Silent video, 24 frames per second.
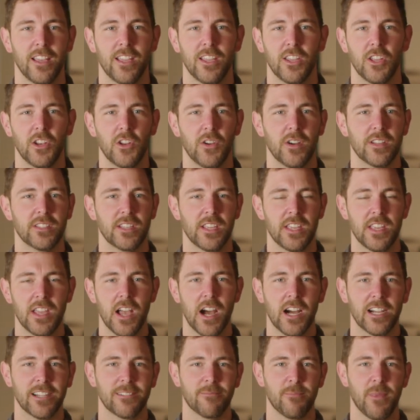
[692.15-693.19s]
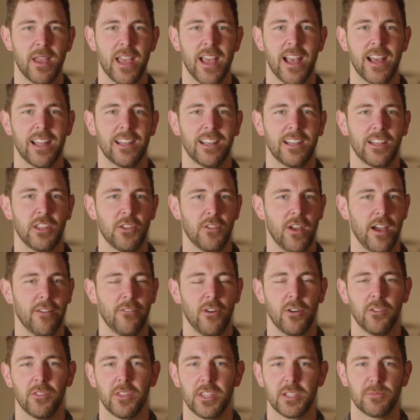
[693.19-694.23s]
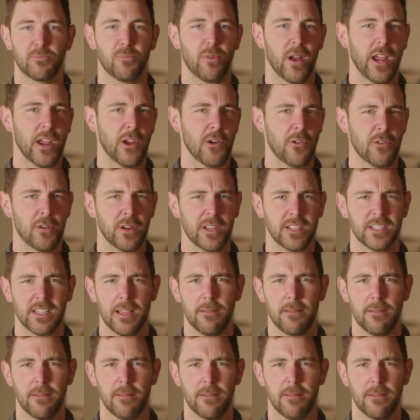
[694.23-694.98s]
You know, as a young man, and you have all these priorities,